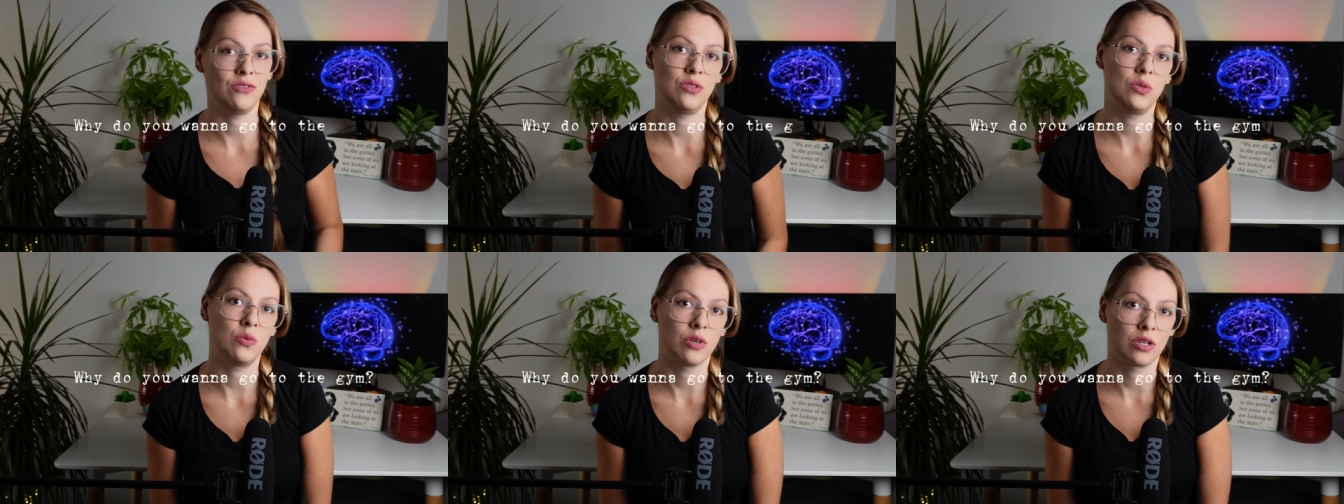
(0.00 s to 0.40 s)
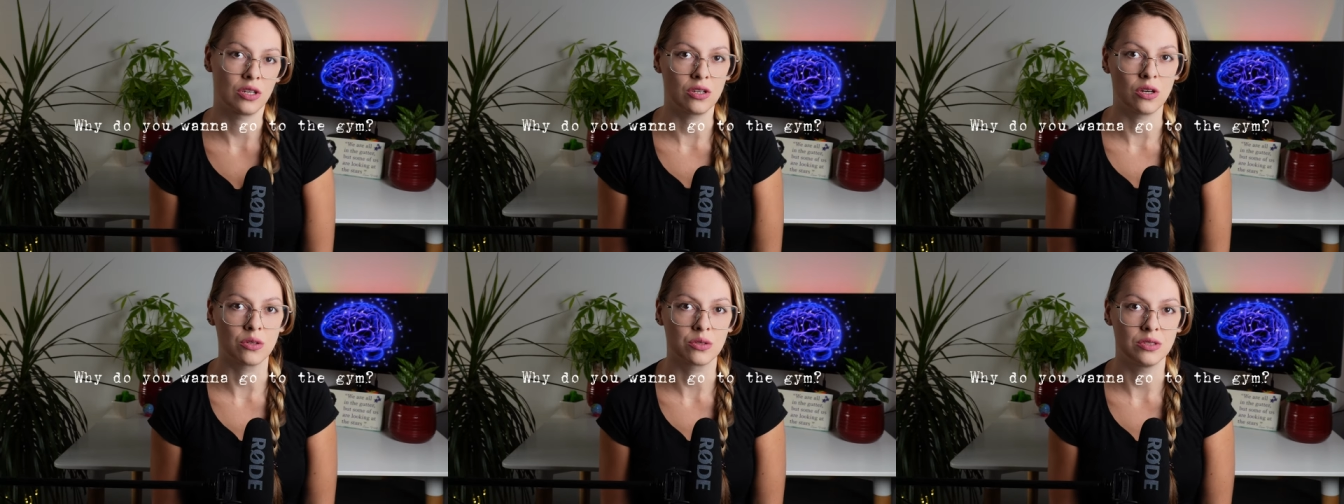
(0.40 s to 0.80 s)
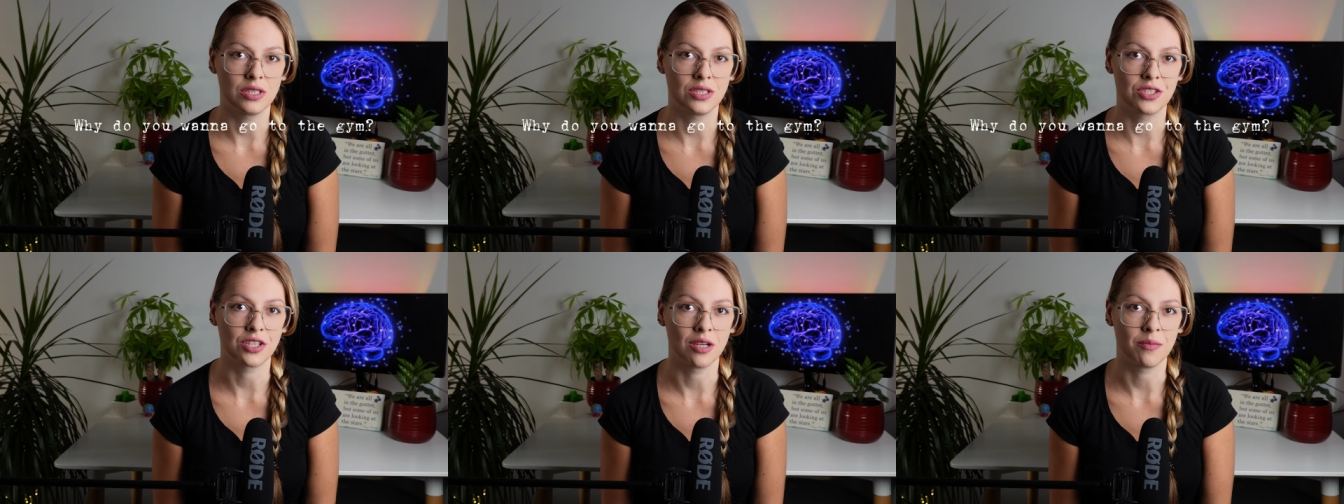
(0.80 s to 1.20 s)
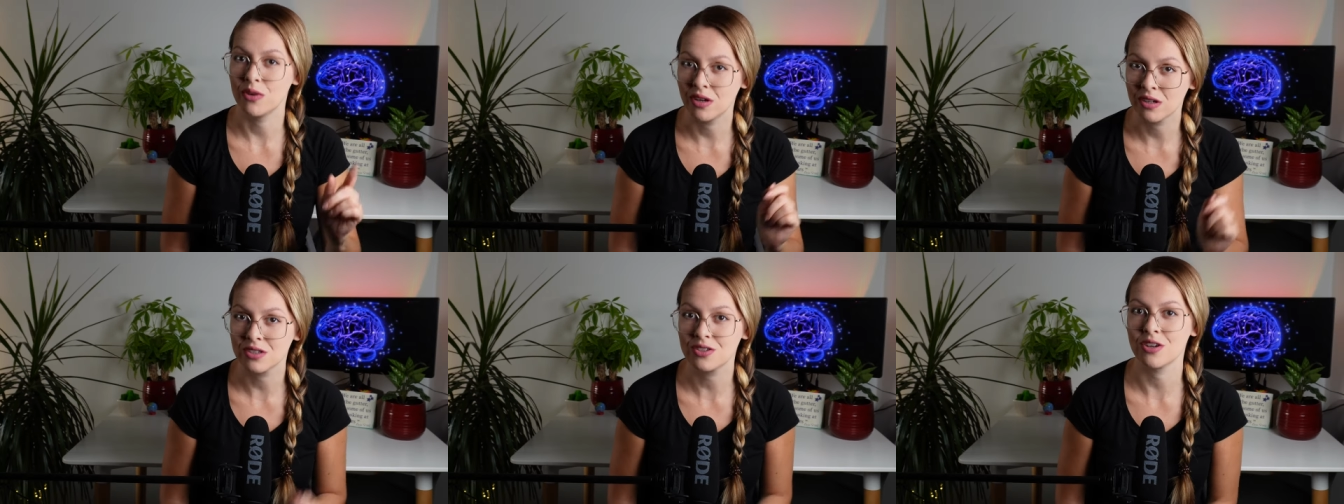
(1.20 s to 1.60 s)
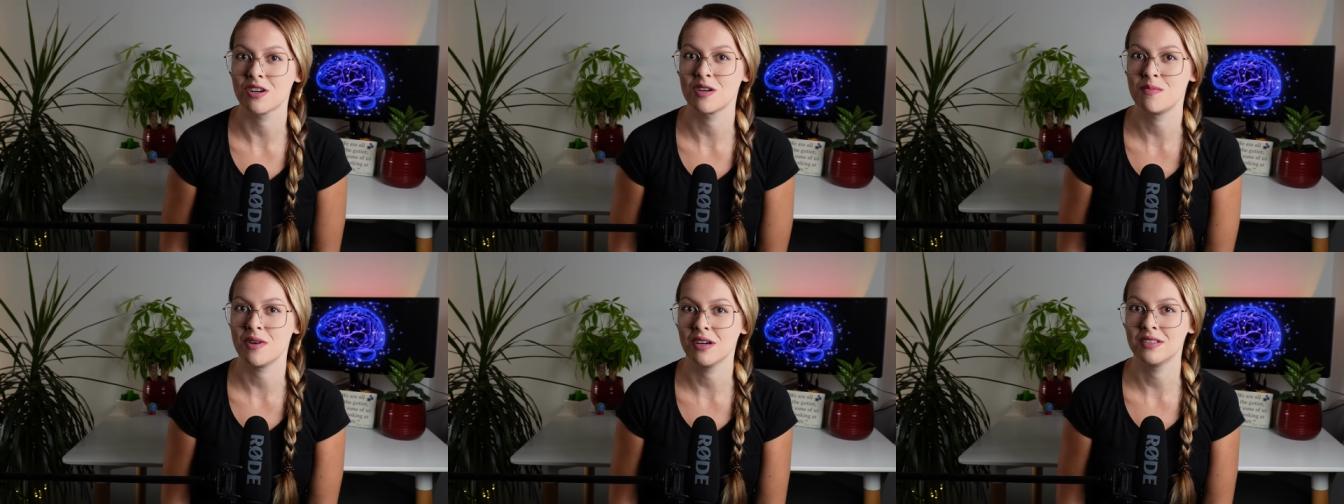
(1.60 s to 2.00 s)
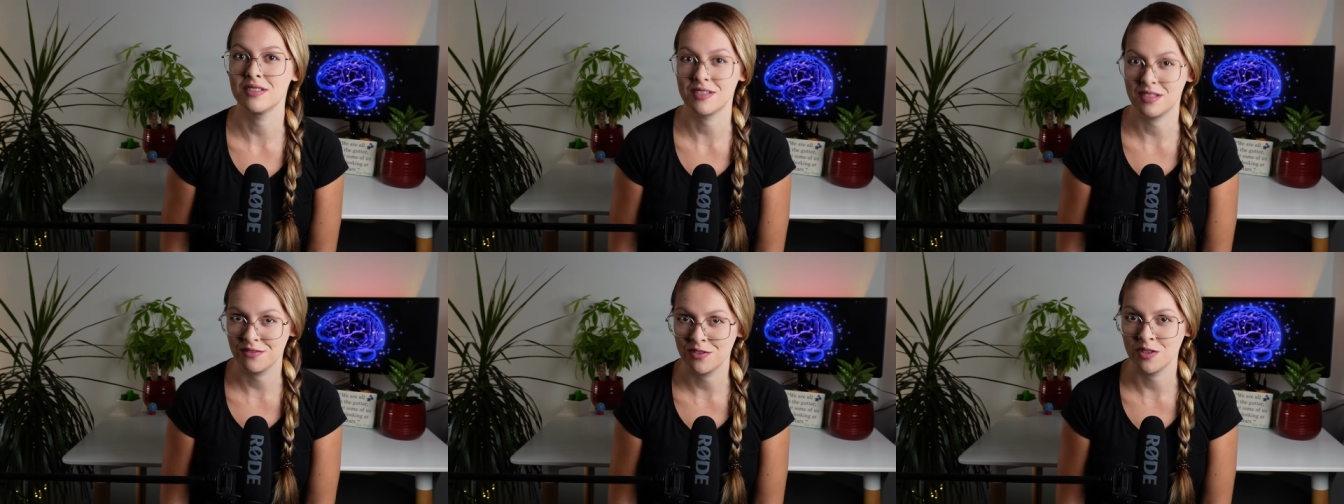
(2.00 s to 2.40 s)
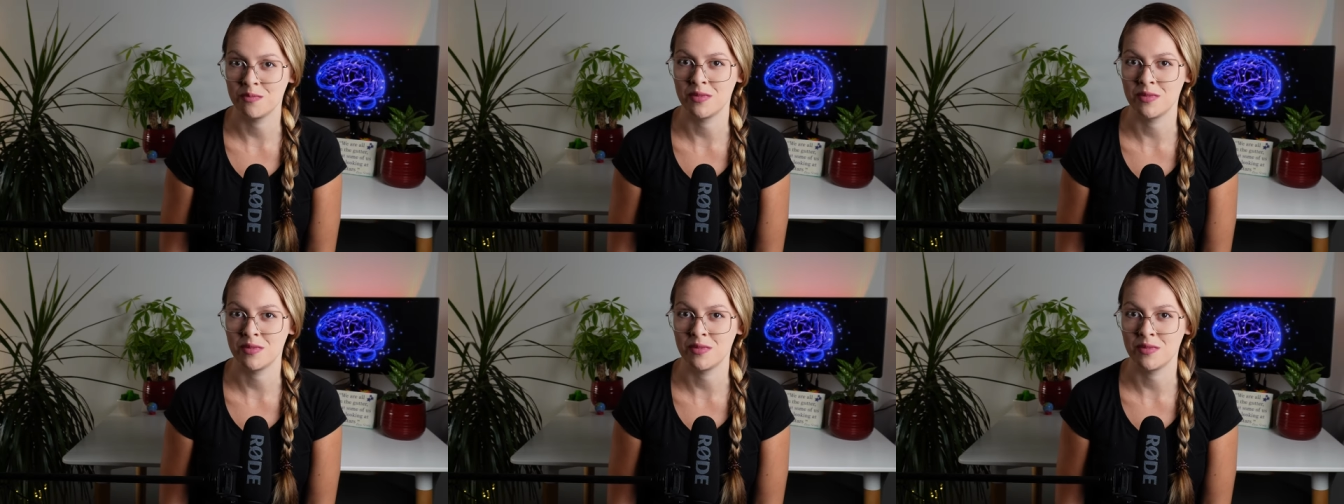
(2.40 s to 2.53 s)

do you want to go to the gym? We're gonna talk about this in a few